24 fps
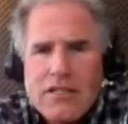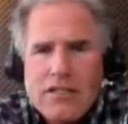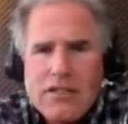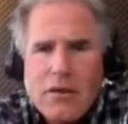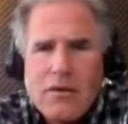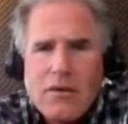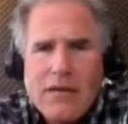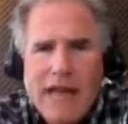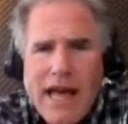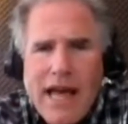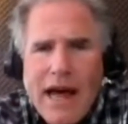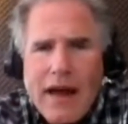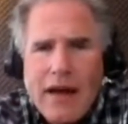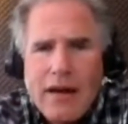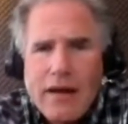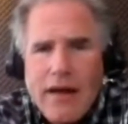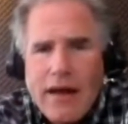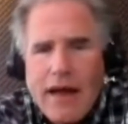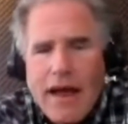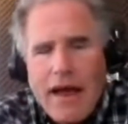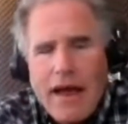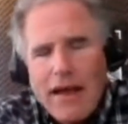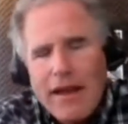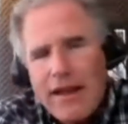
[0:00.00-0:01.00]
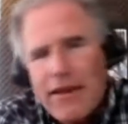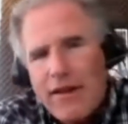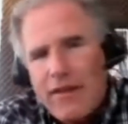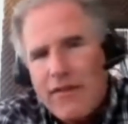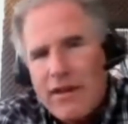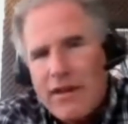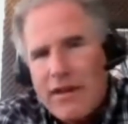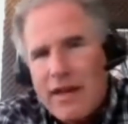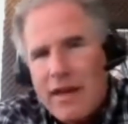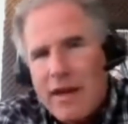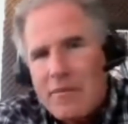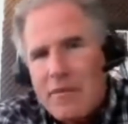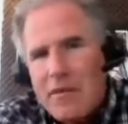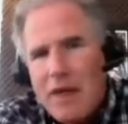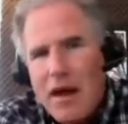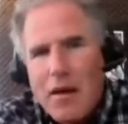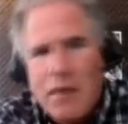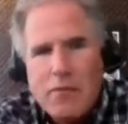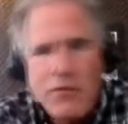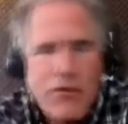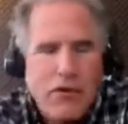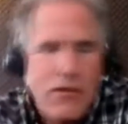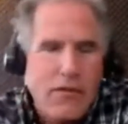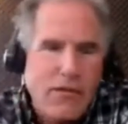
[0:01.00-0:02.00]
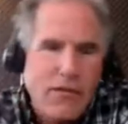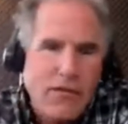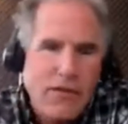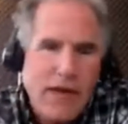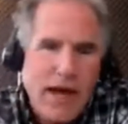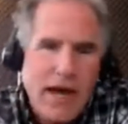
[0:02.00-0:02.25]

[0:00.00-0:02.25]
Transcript: So, without giving them a proof of